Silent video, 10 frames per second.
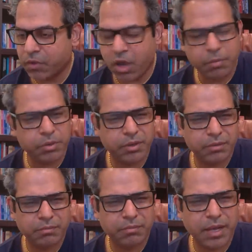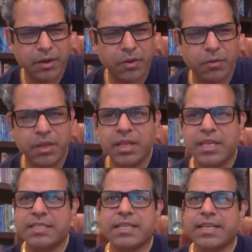copper. I don't know.
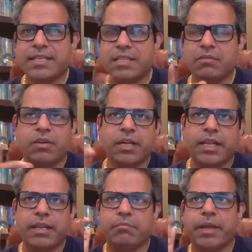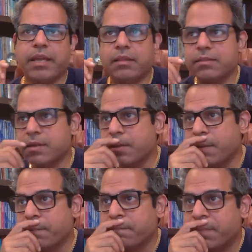He says yeah, silver and lead bangles.
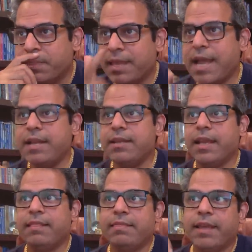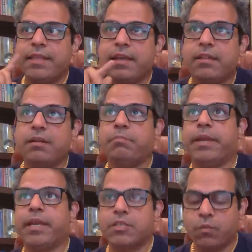That and the other
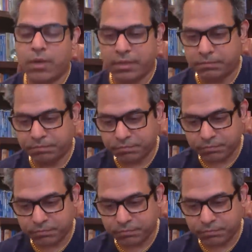biggest one